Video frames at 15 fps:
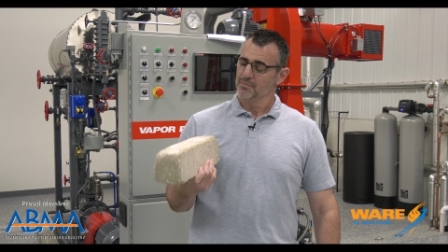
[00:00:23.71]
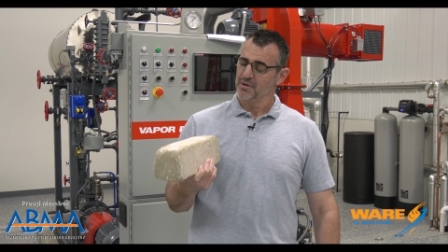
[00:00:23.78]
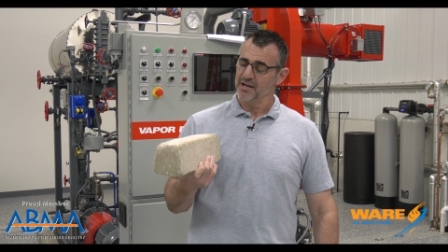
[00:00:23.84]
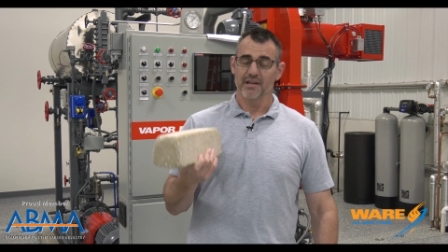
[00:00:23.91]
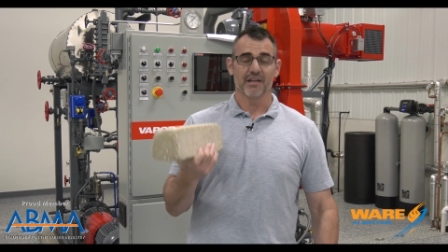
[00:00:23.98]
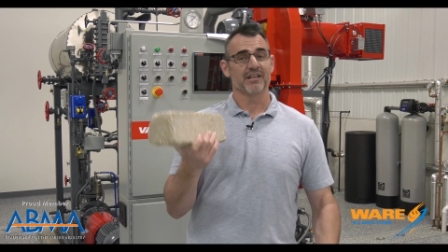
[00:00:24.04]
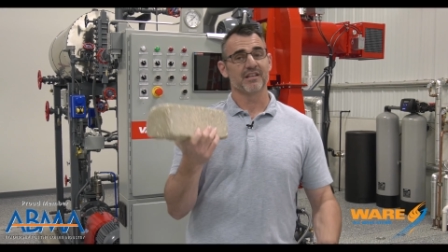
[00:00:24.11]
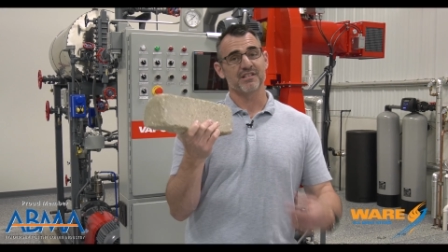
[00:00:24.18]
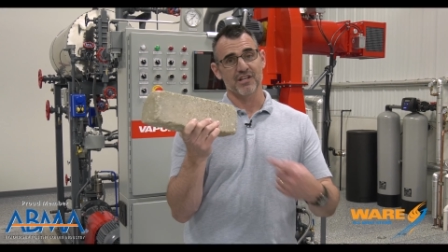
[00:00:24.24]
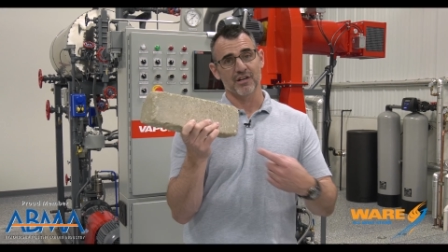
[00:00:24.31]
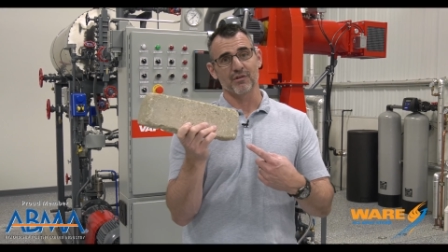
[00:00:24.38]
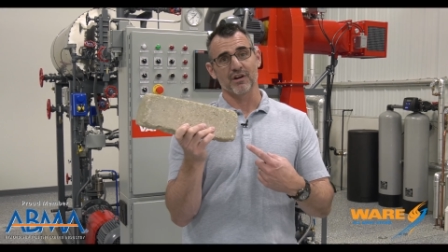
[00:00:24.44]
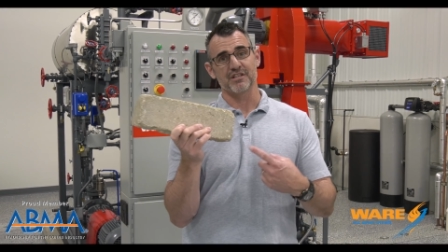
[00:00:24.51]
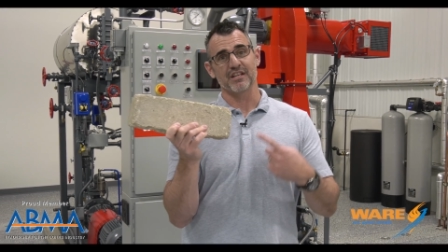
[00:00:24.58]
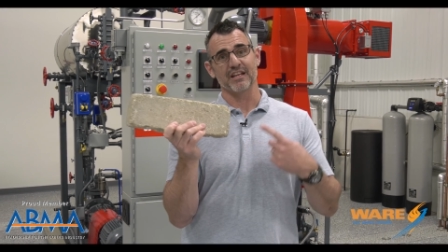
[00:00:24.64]
But it is
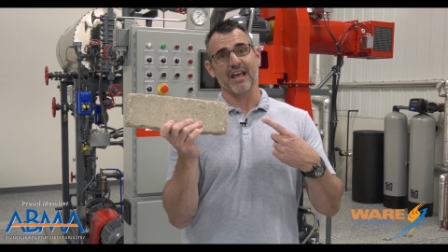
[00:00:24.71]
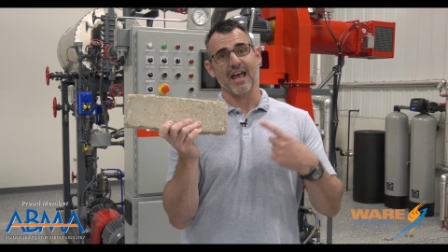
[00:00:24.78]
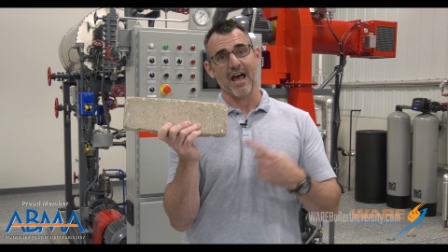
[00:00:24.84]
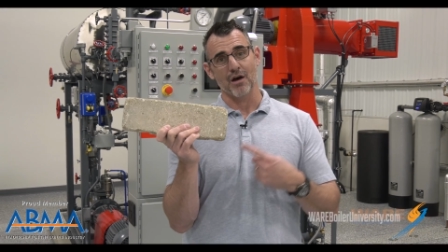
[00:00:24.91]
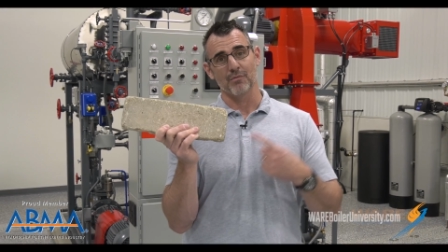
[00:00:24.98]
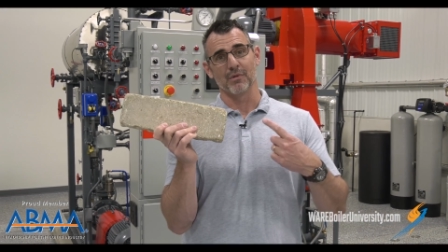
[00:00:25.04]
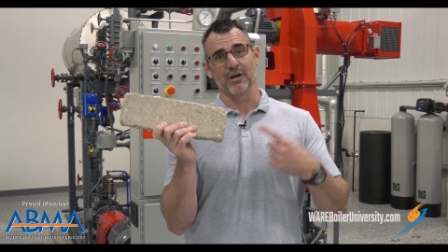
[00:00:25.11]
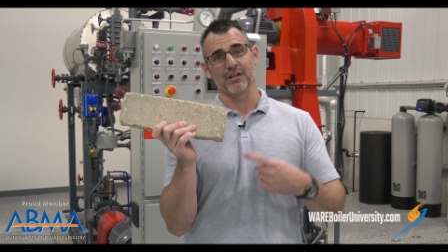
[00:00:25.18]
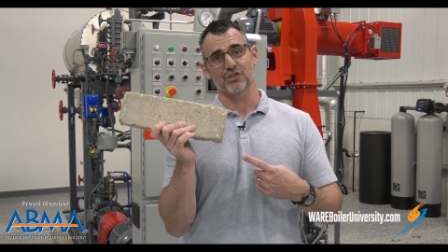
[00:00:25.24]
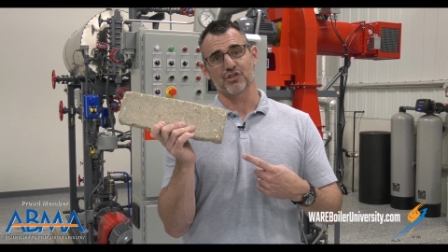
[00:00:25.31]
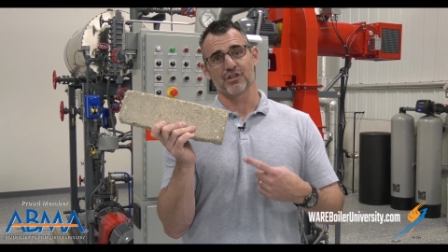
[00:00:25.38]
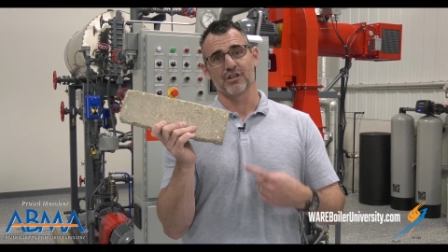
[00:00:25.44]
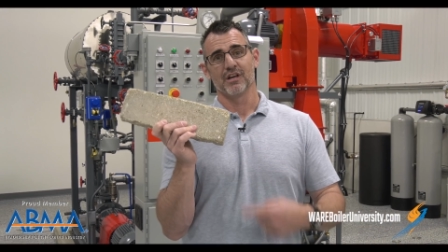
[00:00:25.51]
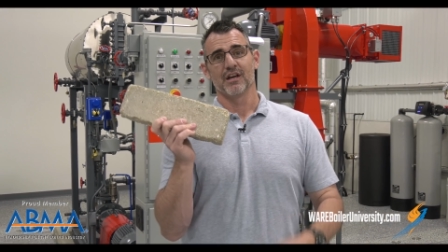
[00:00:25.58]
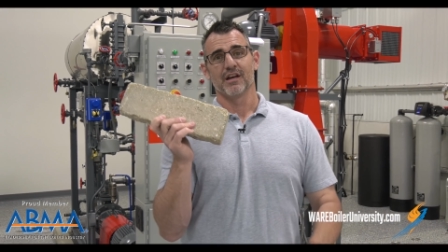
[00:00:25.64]
interesting how
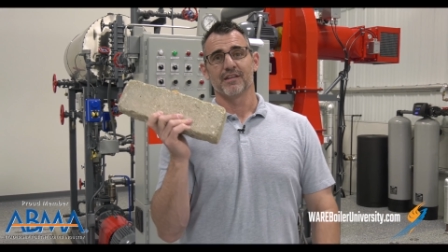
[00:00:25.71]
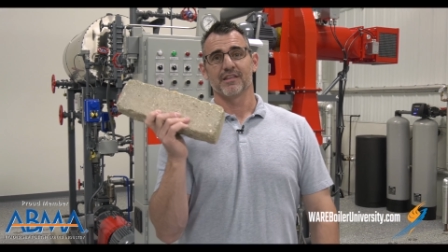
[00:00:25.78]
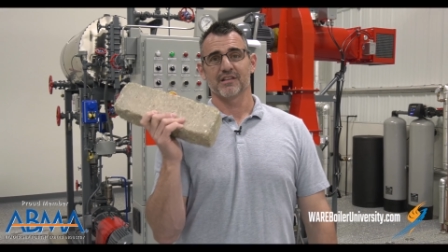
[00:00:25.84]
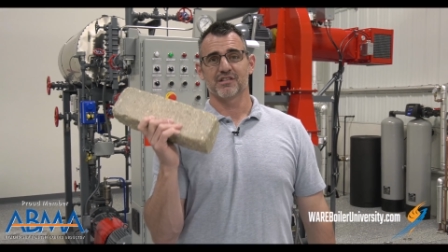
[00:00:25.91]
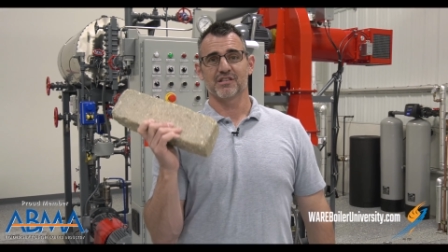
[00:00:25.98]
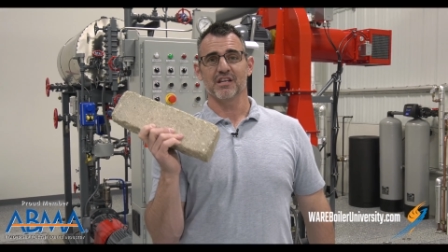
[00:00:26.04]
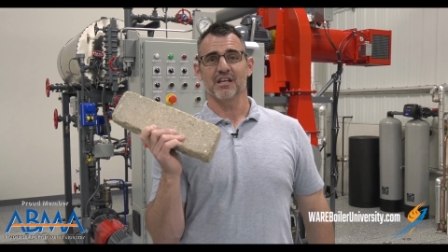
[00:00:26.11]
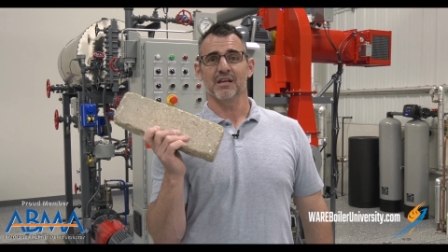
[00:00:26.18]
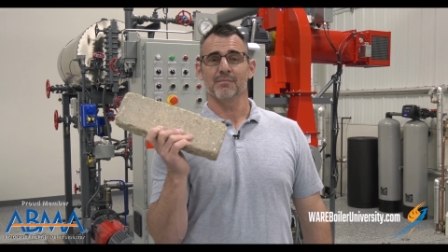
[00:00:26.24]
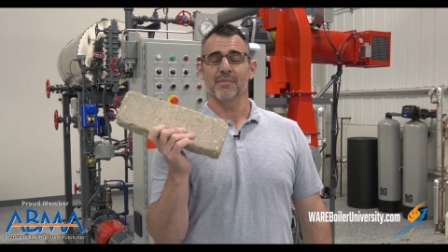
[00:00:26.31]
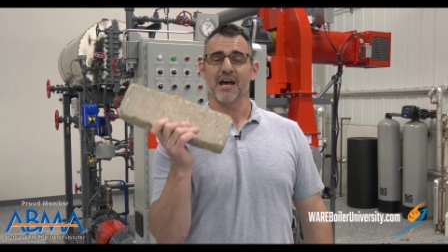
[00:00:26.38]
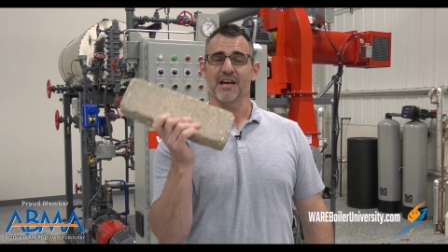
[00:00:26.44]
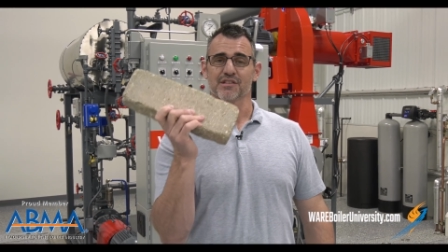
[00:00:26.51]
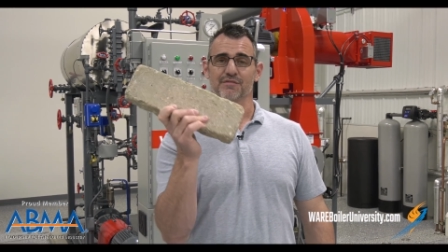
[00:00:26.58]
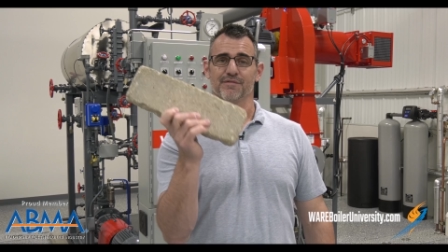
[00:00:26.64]
much that steam
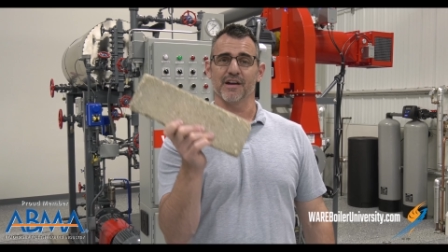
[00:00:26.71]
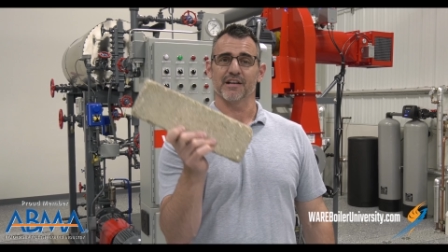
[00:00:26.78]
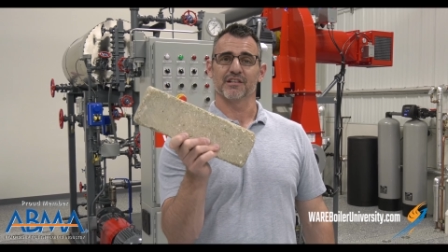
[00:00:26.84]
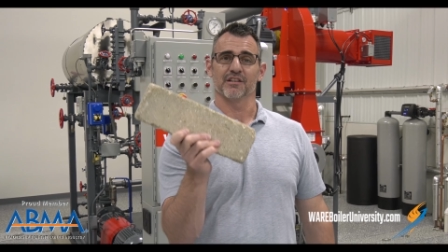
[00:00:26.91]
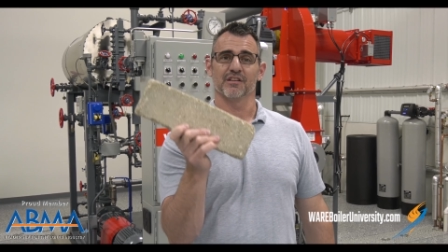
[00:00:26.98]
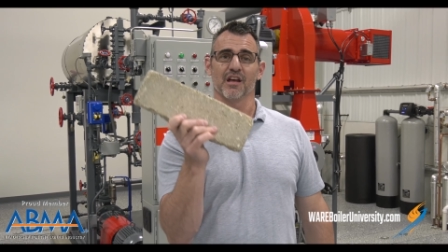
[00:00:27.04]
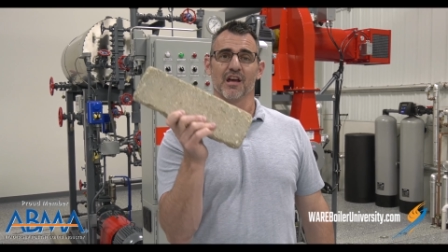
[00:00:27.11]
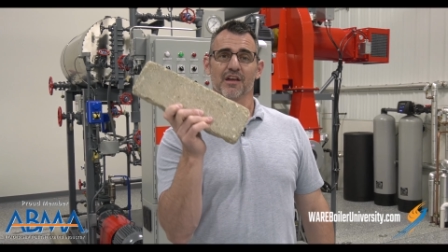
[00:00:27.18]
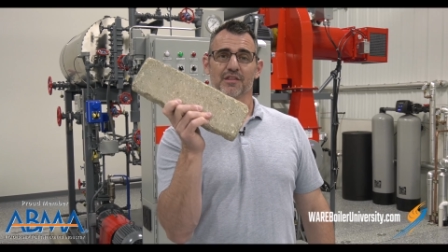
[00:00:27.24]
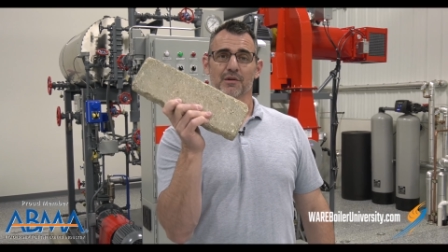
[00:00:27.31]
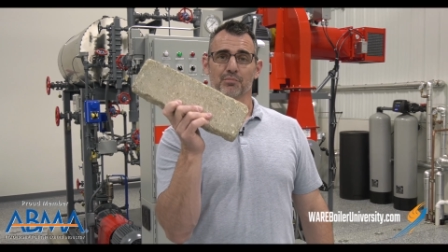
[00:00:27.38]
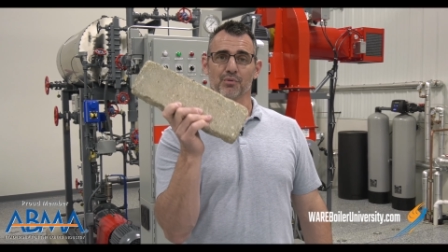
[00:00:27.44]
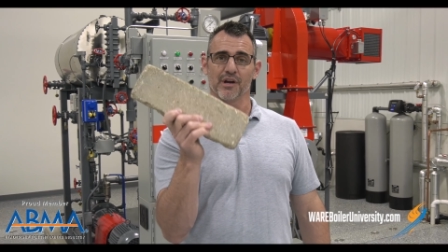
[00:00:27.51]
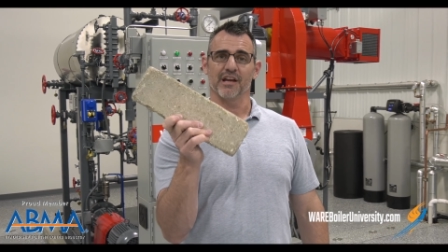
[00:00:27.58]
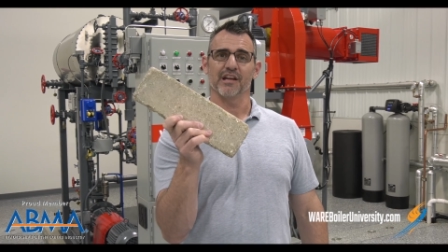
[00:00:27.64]
has affected the
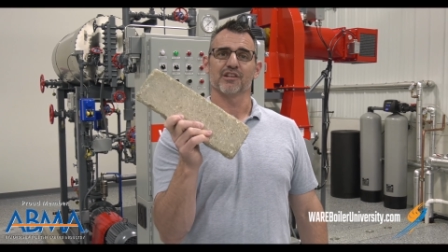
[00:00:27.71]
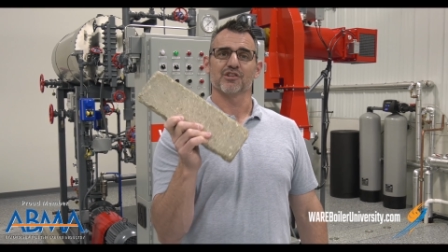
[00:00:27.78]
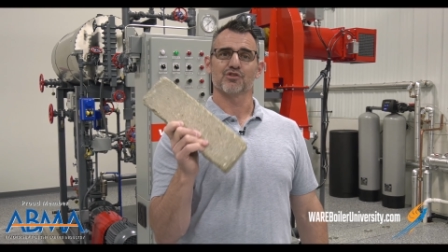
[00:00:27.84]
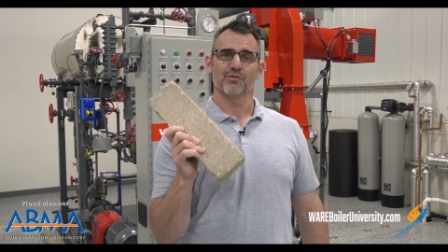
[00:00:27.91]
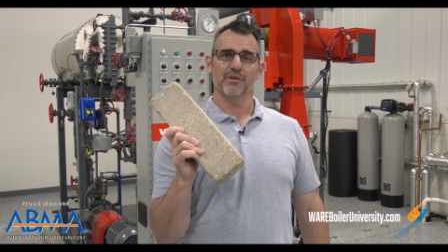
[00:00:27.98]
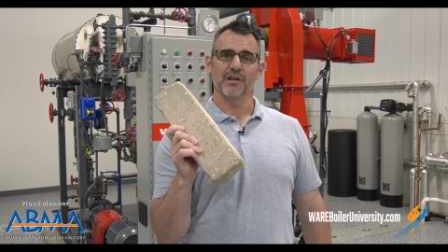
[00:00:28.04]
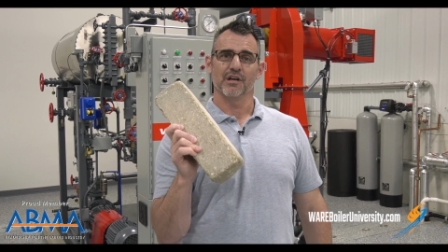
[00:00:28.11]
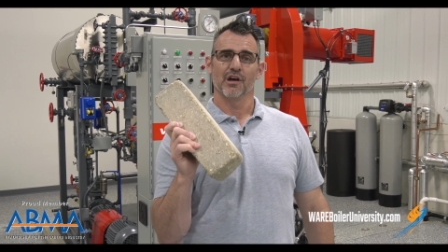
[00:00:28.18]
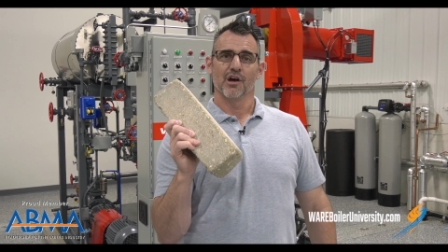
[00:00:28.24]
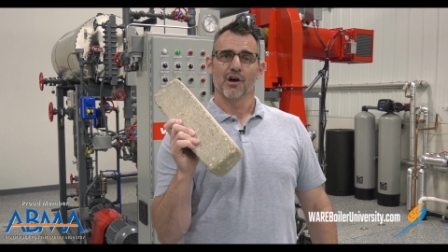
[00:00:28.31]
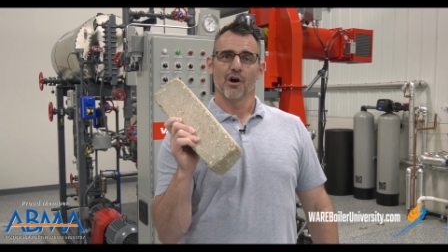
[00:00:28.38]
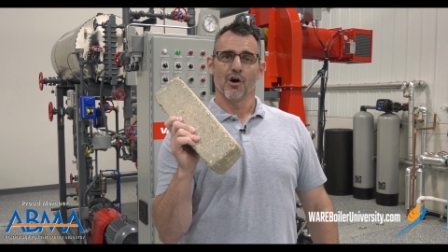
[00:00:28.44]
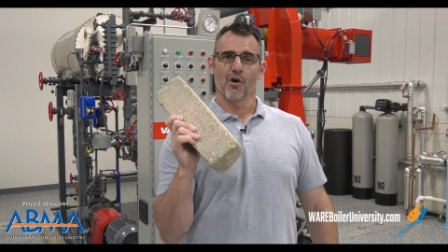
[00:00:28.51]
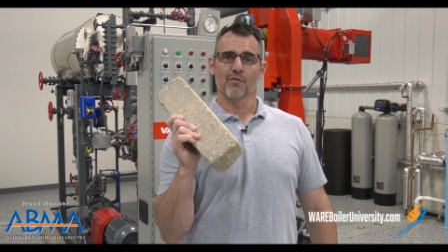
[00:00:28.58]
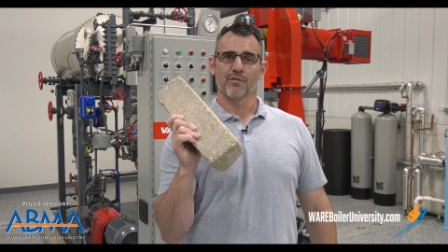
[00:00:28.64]
brick industry
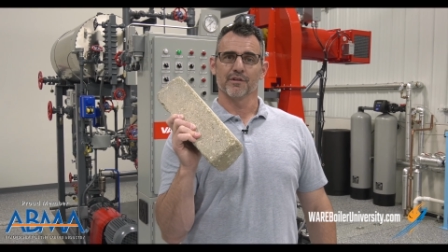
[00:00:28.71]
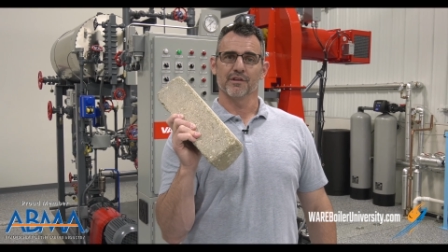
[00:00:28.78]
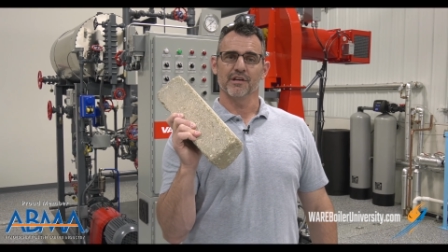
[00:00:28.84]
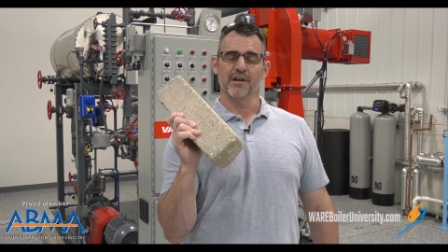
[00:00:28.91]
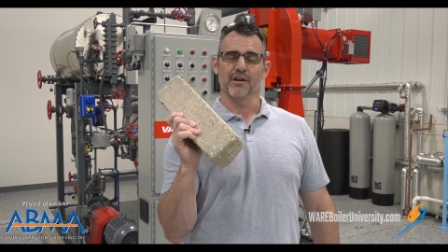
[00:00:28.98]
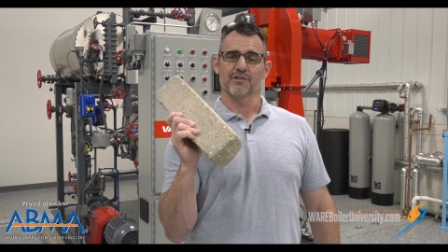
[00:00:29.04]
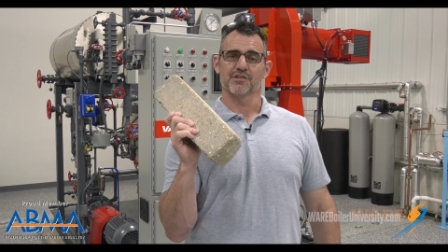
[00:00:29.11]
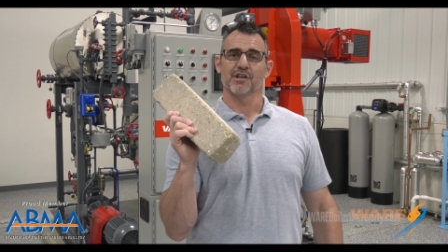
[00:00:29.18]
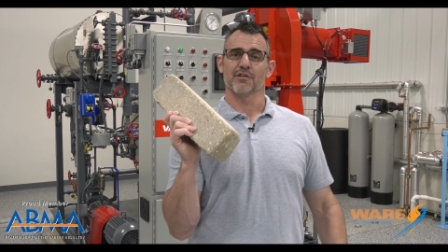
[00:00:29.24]
over the years.